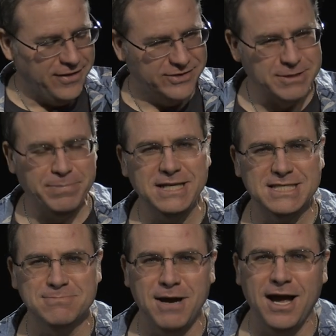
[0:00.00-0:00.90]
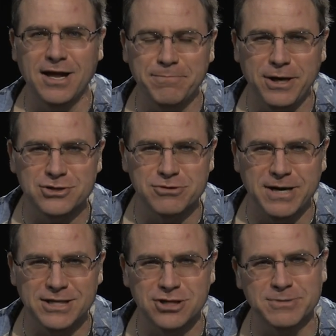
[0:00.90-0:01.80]
there's a big smiling picture of
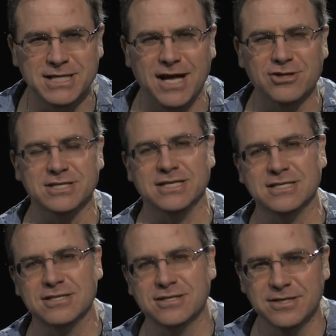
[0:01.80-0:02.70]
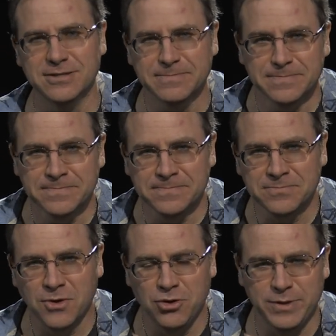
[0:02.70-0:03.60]
my dermatologist
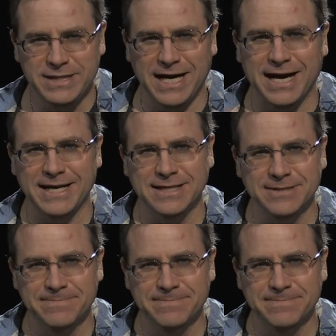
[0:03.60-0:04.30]
who had died,